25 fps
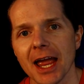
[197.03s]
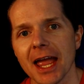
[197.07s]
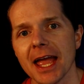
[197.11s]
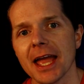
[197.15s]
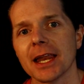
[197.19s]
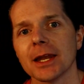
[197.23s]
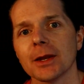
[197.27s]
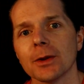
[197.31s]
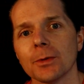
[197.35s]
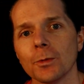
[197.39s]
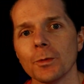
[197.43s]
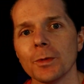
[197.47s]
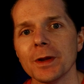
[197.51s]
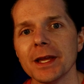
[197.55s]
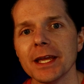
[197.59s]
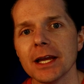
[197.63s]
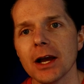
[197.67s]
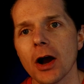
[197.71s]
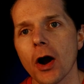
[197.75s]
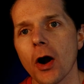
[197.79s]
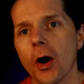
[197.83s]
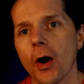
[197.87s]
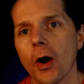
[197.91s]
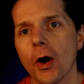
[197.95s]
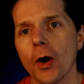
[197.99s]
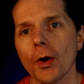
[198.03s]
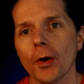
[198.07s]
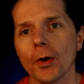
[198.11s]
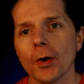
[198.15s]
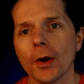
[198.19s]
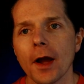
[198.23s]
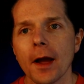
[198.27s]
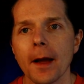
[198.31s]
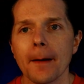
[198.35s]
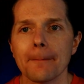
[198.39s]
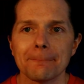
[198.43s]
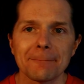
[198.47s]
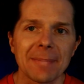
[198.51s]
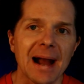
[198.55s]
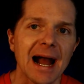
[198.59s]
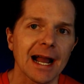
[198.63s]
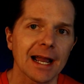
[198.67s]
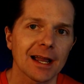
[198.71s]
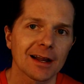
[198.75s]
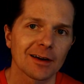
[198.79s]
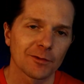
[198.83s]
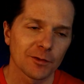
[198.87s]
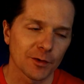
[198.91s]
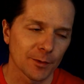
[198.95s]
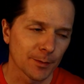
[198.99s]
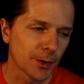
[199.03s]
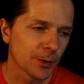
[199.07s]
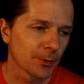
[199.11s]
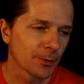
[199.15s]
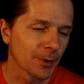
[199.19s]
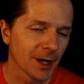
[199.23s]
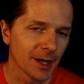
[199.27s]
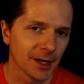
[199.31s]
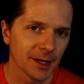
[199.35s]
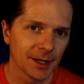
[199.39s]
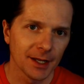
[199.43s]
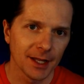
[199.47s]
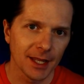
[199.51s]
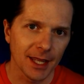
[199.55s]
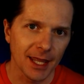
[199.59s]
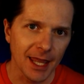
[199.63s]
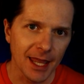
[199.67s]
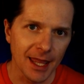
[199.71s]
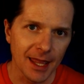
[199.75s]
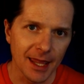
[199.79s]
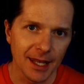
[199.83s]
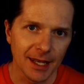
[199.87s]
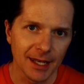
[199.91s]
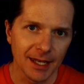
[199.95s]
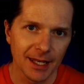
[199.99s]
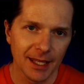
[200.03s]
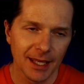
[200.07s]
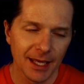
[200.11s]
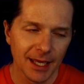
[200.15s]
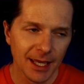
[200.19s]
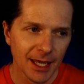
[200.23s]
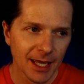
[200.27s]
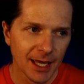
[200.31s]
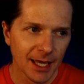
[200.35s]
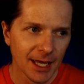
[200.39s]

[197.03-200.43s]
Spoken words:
and we are back from a run in